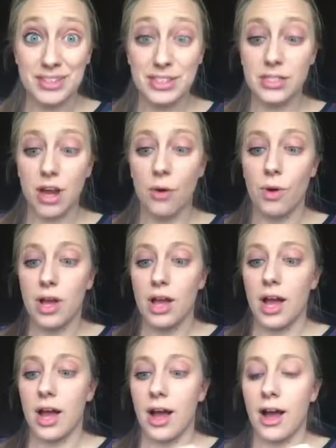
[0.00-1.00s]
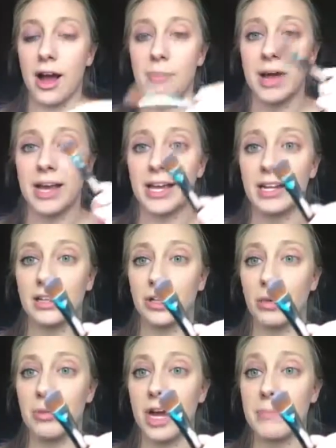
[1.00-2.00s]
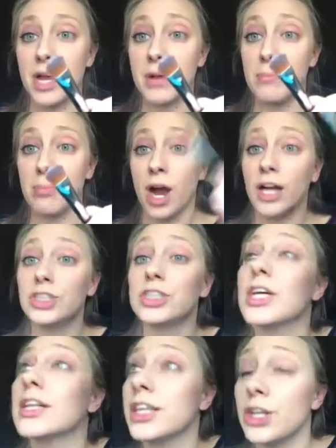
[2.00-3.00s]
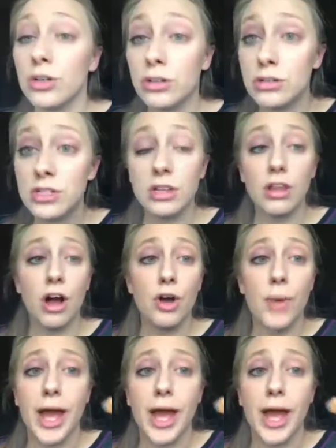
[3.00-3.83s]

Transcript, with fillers: So um, I get a little bit on my brush, a little goes a long